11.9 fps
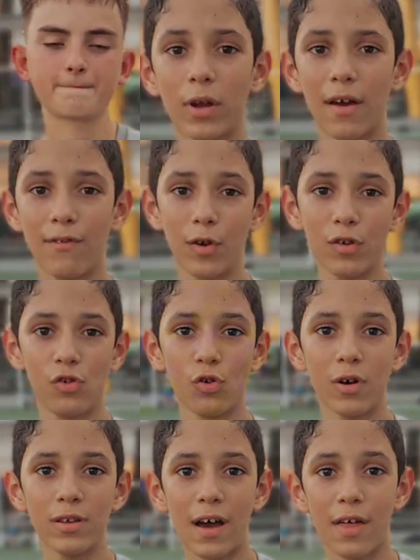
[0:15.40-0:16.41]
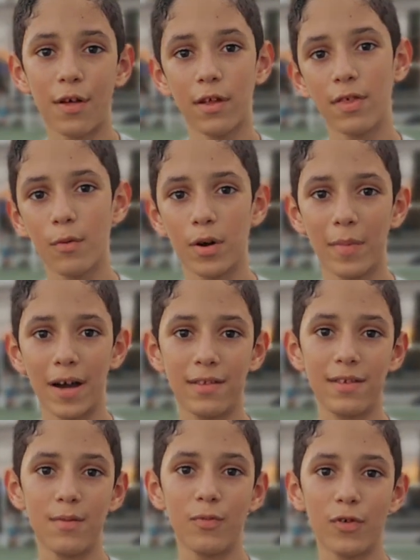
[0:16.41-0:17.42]
When I first joined, I thought they were my
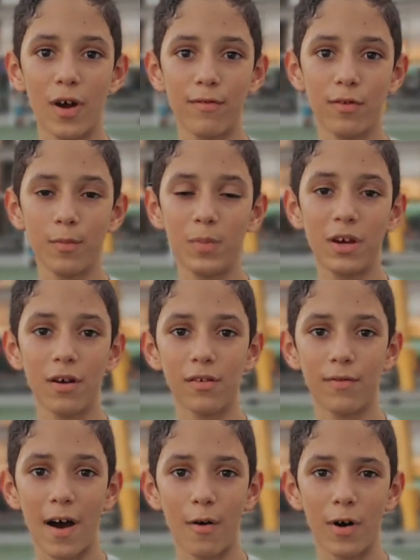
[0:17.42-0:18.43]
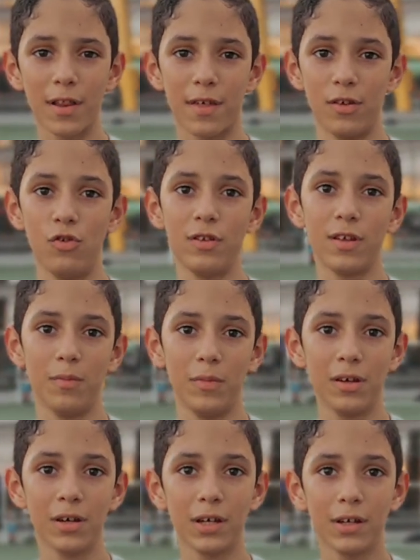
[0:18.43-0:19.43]
team forever because of how well they treated
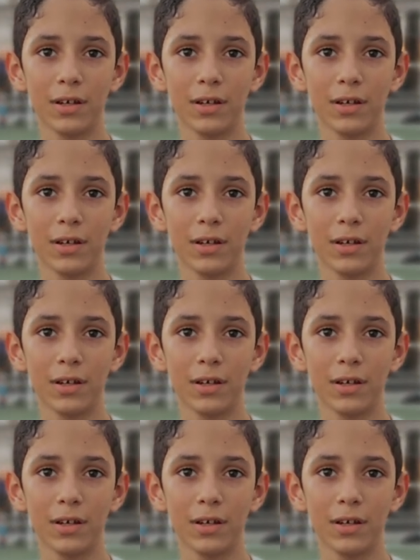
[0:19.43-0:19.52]
me.